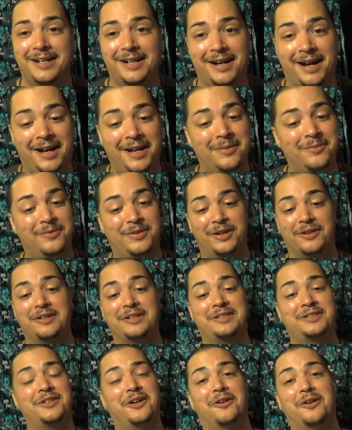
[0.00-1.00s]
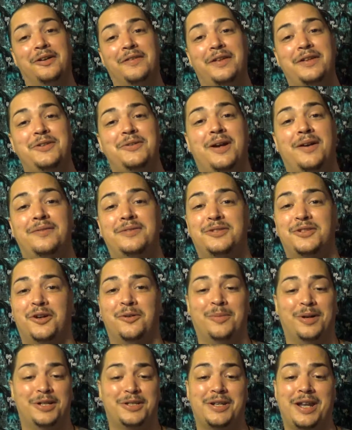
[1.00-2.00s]
I am very sorry that you have so
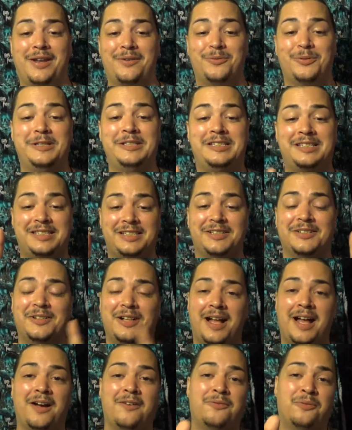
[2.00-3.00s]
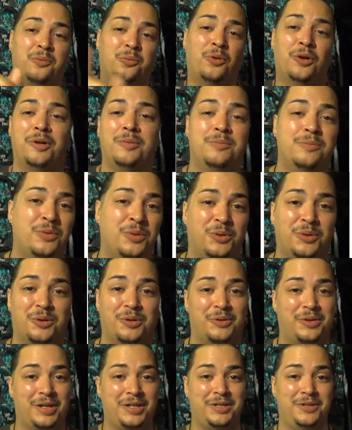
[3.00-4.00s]
much, and we still have one
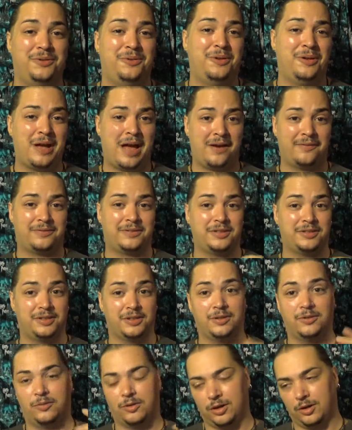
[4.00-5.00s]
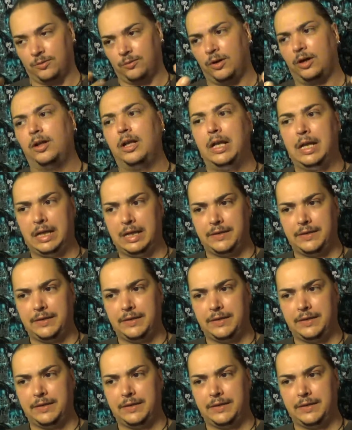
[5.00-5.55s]
more that you have to do, or well,